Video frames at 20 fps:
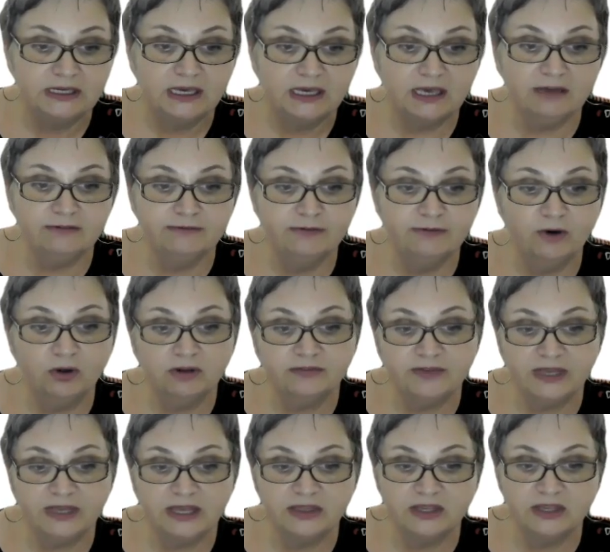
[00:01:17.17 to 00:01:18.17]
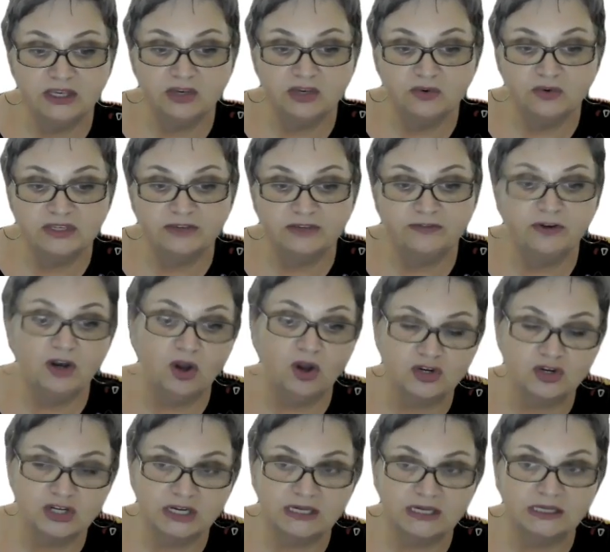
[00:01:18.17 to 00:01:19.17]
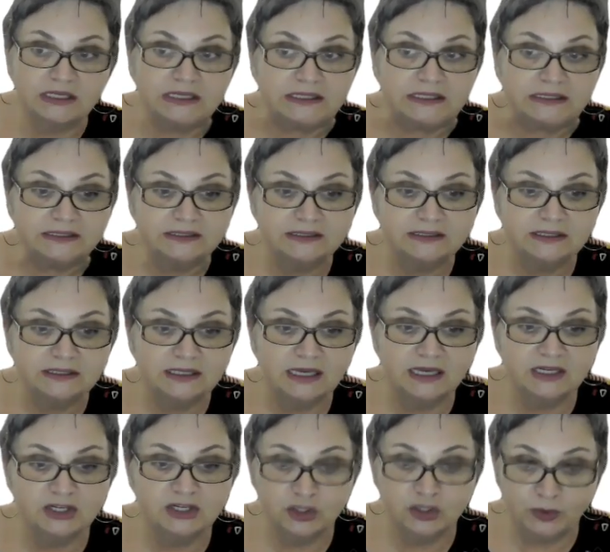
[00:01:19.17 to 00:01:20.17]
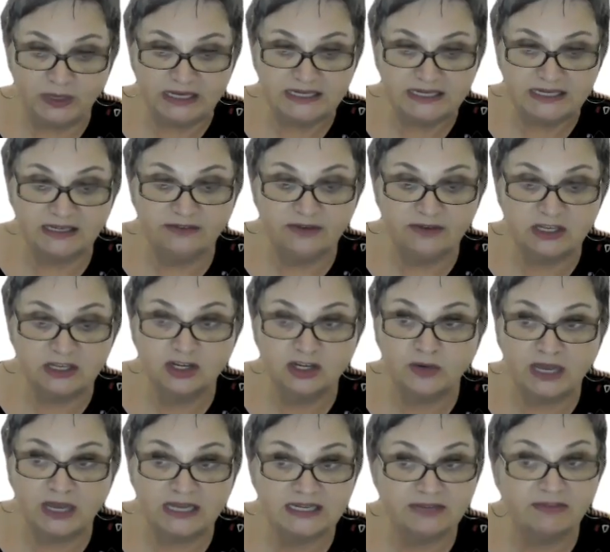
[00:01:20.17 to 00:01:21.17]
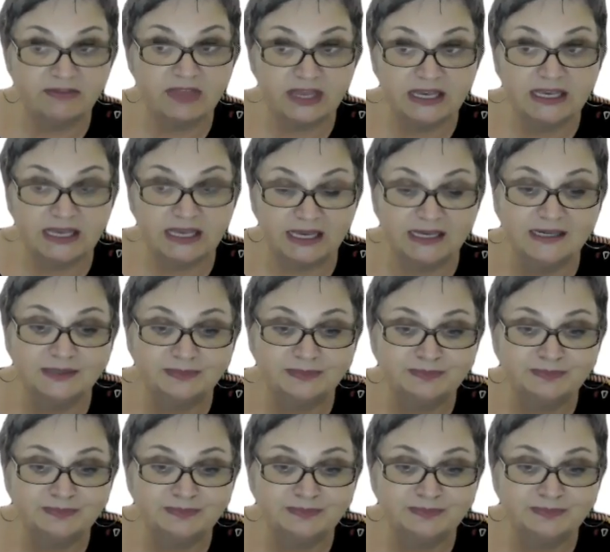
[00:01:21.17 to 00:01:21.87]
involving the use of logical, intuitive and creative thinking,